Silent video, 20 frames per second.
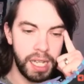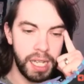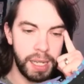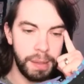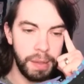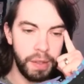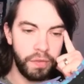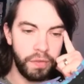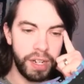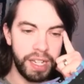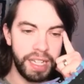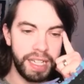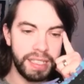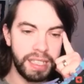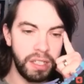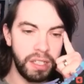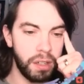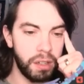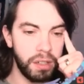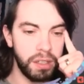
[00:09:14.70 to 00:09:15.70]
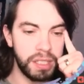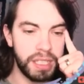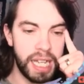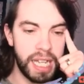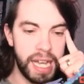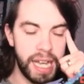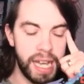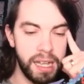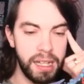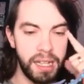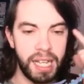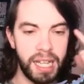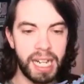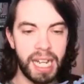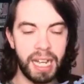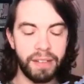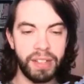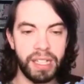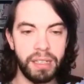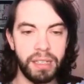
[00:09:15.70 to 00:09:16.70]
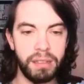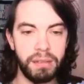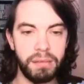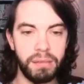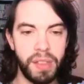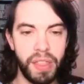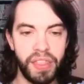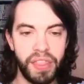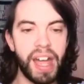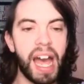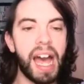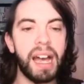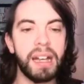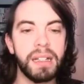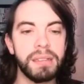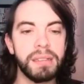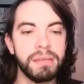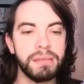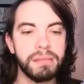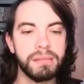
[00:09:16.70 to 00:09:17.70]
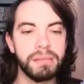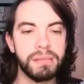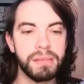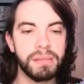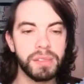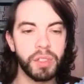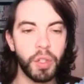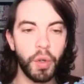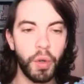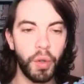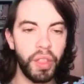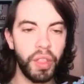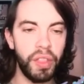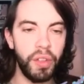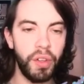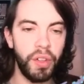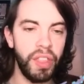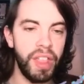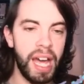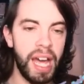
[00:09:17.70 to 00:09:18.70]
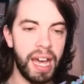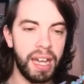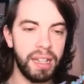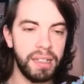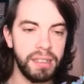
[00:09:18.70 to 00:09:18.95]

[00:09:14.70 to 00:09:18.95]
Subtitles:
Frankie de Jong there, and having that or that.